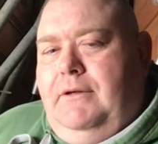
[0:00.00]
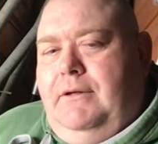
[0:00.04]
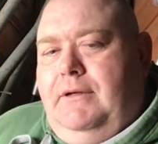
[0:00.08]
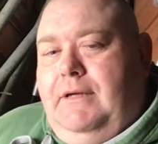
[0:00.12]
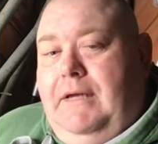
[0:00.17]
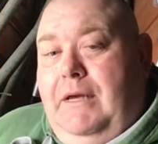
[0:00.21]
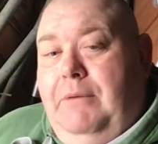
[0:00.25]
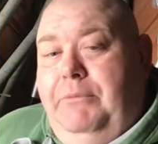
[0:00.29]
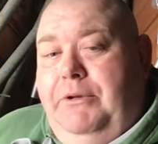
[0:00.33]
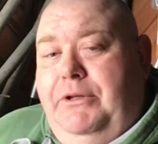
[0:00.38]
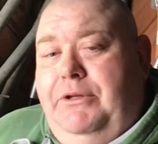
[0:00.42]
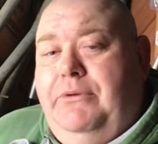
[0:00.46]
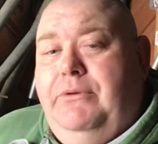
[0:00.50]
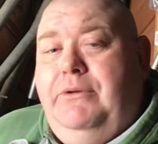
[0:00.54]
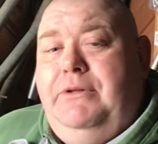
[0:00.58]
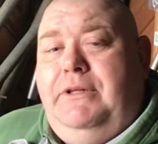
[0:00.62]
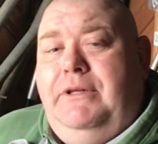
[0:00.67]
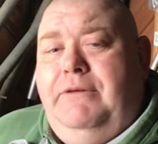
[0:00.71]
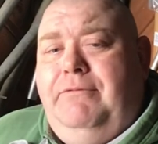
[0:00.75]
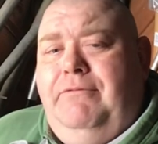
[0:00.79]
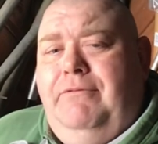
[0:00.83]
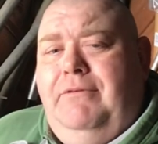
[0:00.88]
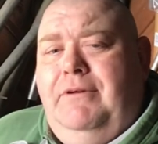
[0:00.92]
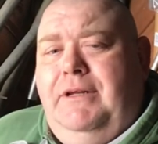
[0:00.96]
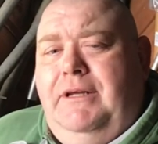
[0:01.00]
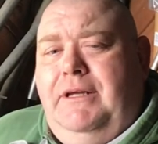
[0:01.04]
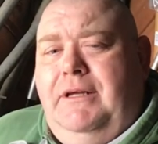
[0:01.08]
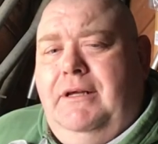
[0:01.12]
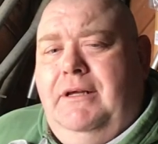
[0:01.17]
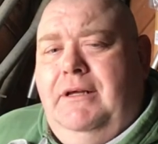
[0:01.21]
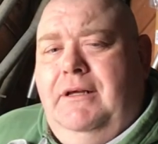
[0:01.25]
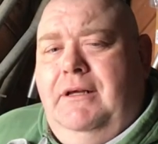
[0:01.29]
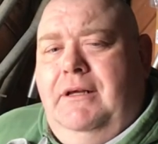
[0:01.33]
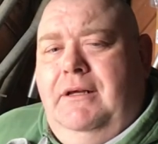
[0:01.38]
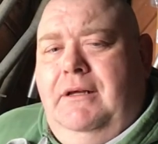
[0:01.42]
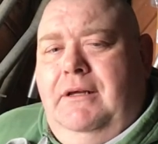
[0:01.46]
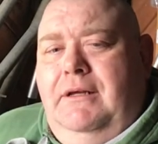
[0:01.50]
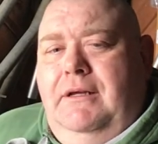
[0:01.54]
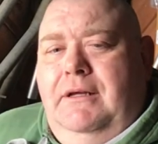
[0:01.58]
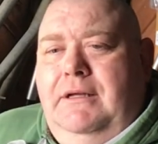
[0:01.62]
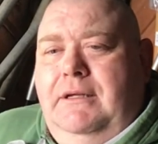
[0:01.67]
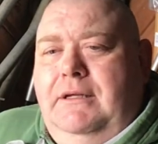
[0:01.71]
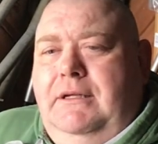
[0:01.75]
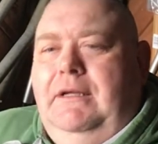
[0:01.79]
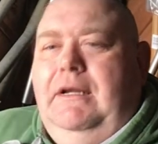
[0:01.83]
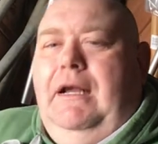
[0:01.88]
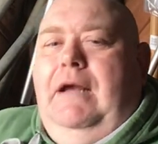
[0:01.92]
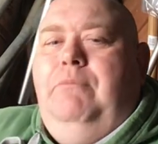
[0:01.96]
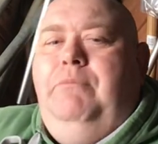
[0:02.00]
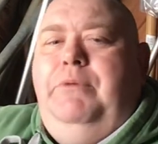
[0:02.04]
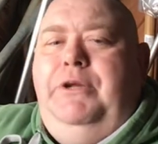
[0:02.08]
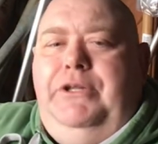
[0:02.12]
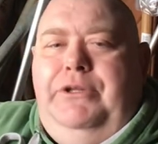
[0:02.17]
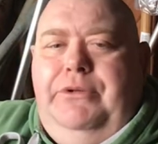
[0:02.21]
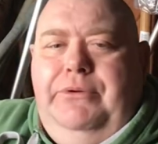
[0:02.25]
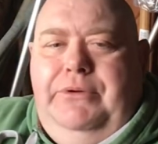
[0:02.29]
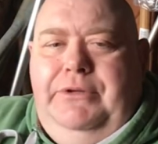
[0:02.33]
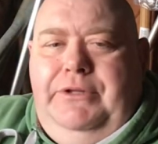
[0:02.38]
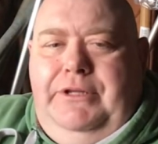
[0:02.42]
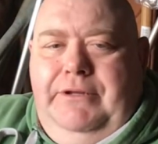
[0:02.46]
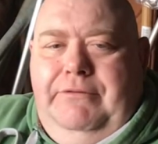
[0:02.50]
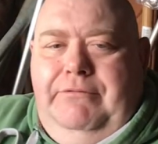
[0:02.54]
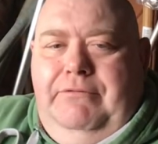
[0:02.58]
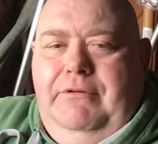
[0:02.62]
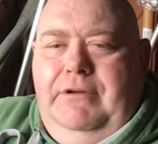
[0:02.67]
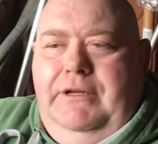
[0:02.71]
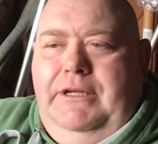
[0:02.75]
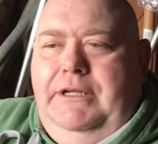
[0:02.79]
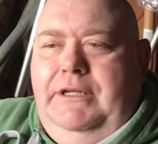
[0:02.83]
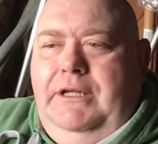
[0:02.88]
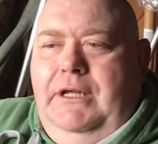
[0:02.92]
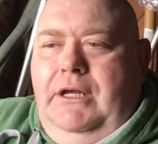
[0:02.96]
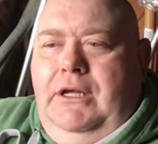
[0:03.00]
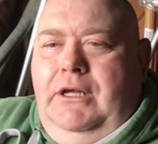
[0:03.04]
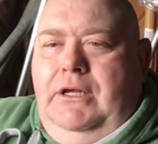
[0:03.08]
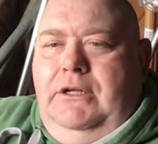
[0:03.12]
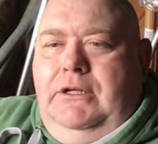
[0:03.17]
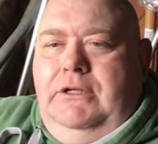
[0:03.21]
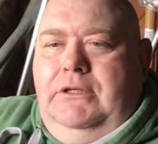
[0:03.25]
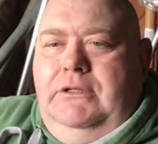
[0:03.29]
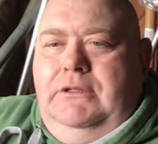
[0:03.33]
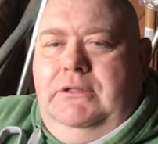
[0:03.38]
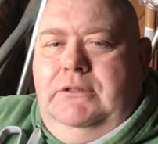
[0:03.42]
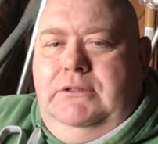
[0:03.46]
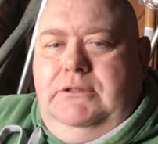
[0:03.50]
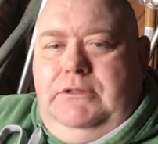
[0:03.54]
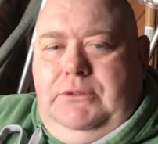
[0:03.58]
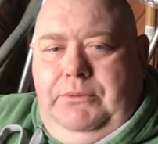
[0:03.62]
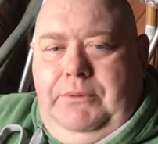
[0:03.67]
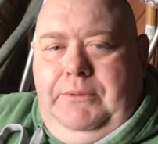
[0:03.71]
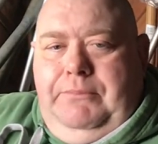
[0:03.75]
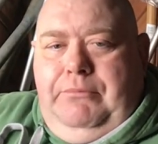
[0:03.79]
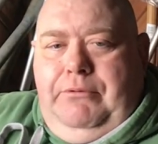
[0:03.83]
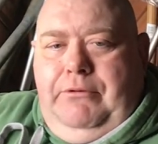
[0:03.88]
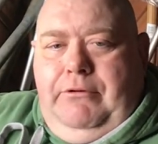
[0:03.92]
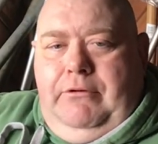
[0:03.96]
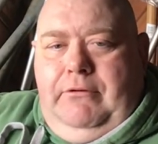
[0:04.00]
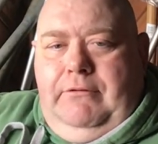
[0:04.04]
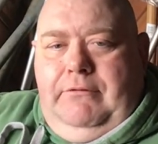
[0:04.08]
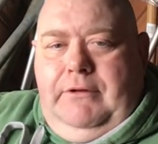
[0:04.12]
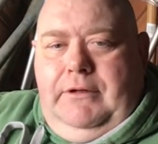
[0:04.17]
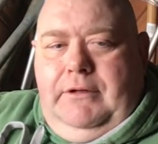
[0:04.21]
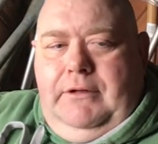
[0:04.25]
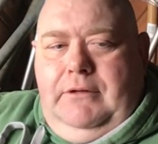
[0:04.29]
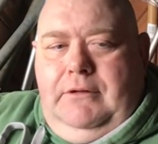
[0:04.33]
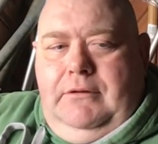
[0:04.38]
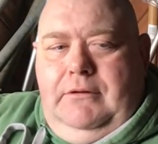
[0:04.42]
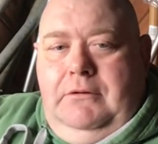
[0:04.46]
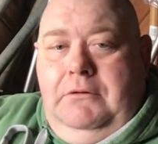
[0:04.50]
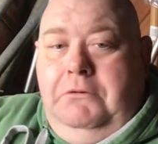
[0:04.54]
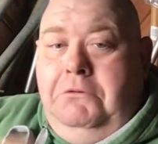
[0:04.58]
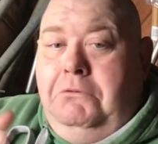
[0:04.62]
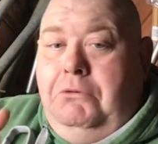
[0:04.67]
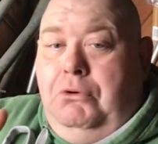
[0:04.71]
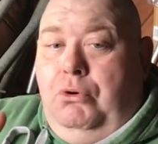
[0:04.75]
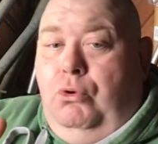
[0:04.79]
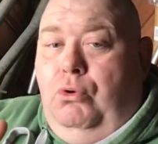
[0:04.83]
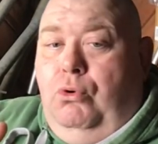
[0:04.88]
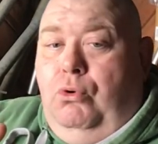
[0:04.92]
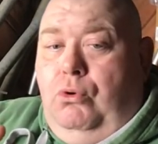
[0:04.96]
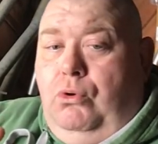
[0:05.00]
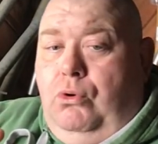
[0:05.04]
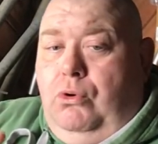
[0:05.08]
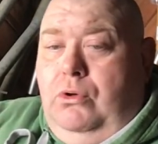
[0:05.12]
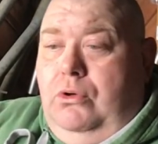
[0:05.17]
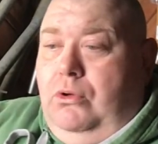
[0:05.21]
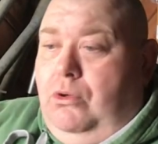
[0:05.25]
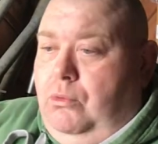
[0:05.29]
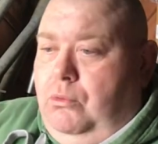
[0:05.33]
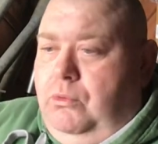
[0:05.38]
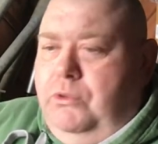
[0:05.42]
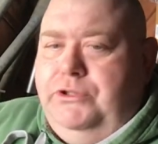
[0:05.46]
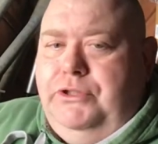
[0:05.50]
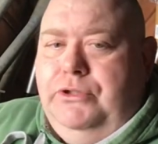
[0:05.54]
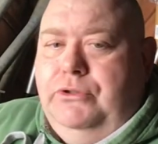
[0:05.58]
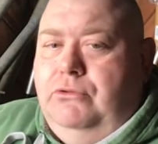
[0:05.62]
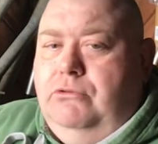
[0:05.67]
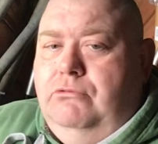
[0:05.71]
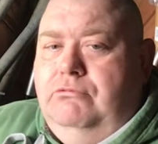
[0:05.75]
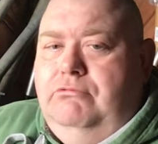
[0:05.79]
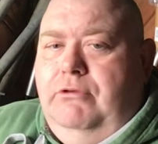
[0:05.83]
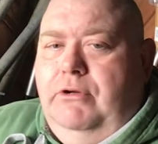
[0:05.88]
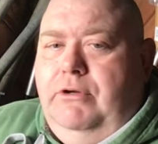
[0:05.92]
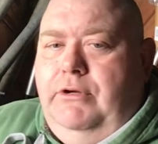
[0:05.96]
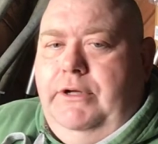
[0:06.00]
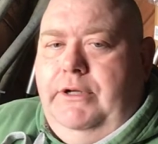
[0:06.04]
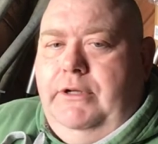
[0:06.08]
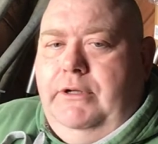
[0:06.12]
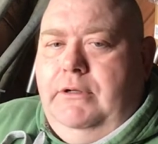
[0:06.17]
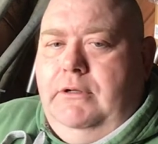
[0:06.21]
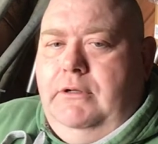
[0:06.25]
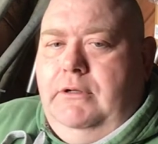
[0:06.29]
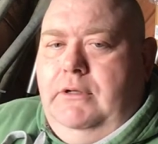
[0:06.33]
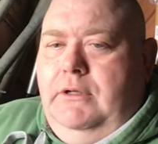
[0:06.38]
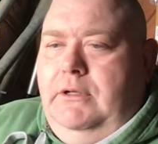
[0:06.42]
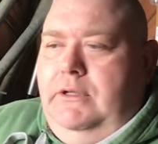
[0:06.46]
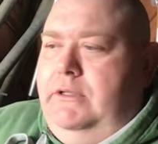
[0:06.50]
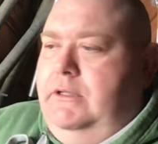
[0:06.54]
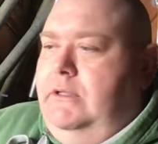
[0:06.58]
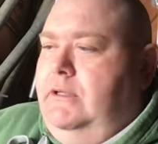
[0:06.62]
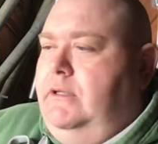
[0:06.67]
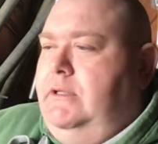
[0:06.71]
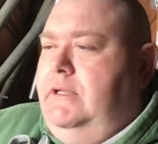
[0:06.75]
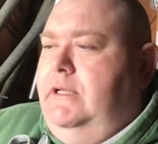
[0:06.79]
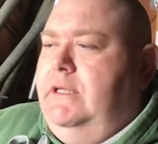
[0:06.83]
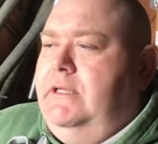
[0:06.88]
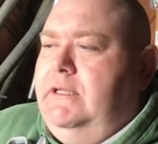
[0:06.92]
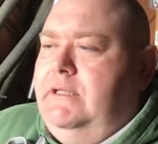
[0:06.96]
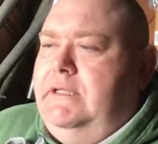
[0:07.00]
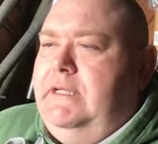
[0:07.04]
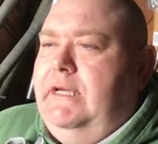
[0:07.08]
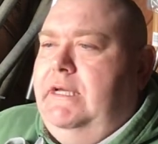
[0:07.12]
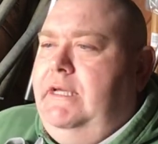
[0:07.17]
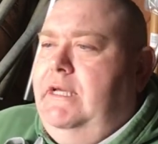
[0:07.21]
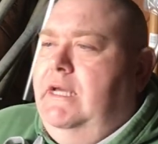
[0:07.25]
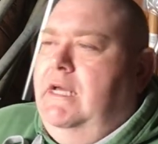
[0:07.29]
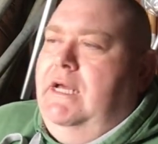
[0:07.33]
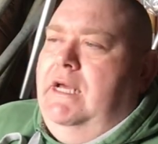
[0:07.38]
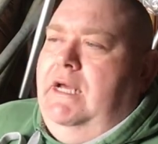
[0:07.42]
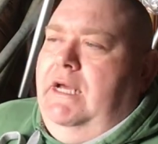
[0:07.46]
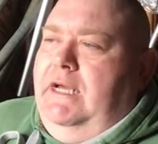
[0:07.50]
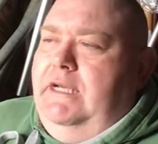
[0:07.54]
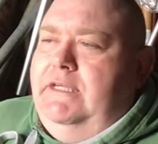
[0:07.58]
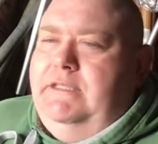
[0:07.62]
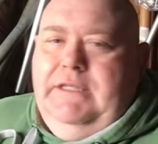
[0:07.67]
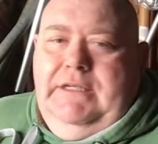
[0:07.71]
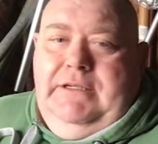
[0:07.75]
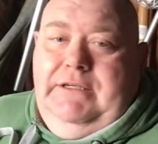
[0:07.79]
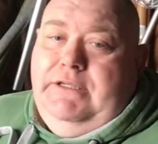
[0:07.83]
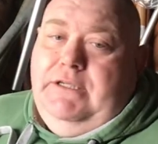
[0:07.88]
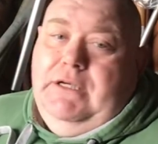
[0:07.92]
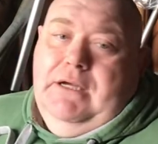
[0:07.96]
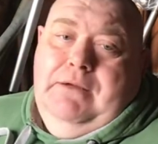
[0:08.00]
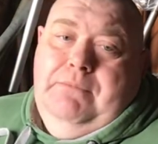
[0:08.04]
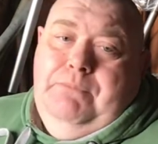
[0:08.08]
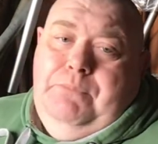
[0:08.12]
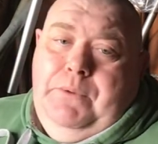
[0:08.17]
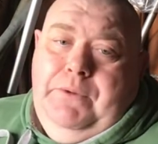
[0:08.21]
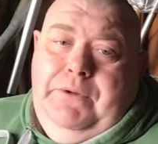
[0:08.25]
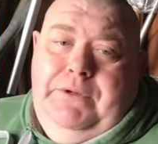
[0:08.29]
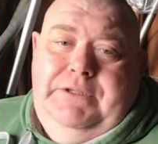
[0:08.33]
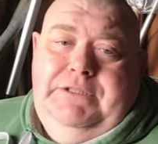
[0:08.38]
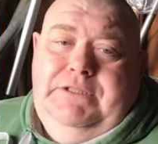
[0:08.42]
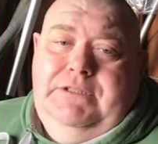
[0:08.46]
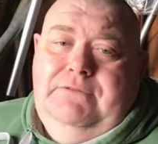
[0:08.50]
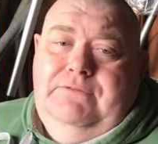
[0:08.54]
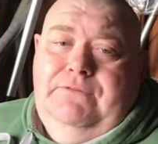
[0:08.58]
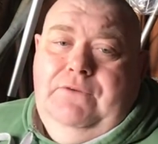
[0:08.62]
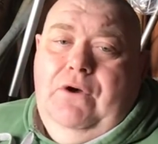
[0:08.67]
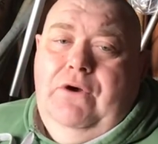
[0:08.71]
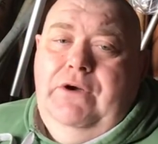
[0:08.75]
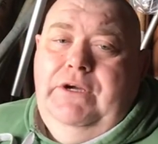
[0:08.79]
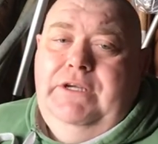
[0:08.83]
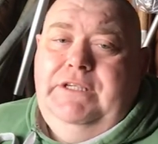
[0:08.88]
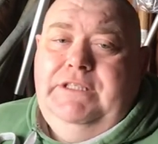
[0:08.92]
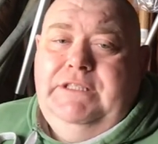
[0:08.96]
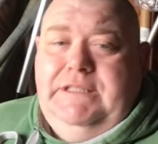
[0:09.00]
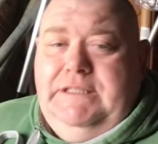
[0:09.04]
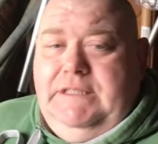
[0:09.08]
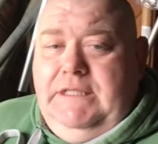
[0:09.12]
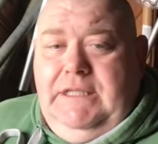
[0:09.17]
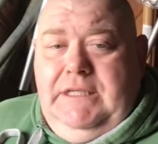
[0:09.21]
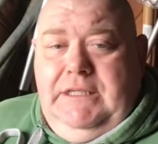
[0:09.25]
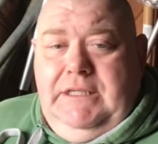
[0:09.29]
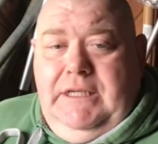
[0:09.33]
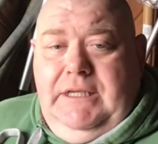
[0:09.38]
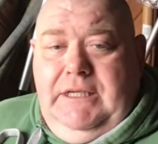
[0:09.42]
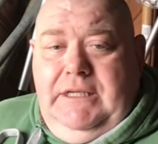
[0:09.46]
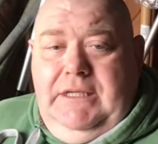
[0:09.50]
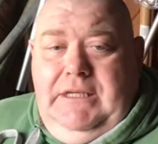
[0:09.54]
Can we do it differently? Can we do it differently to improve it? Or was it all right? You know, at the end of the day, he's only going by his advisors, aren't they?